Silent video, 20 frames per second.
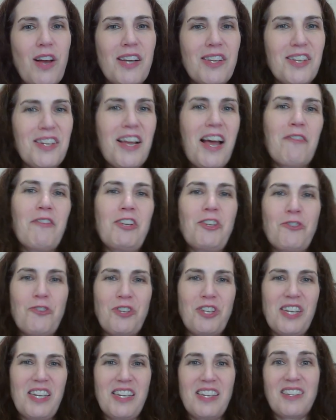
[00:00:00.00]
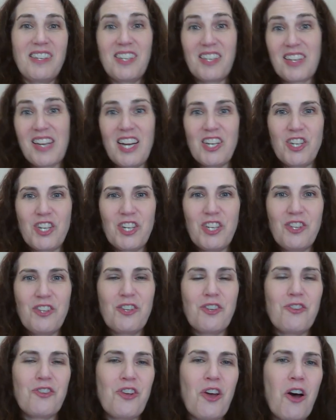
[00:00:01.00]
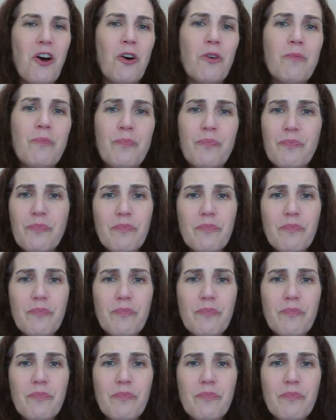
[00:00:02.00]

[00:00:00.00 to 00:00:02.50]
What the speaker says: us to have interesting discussions. So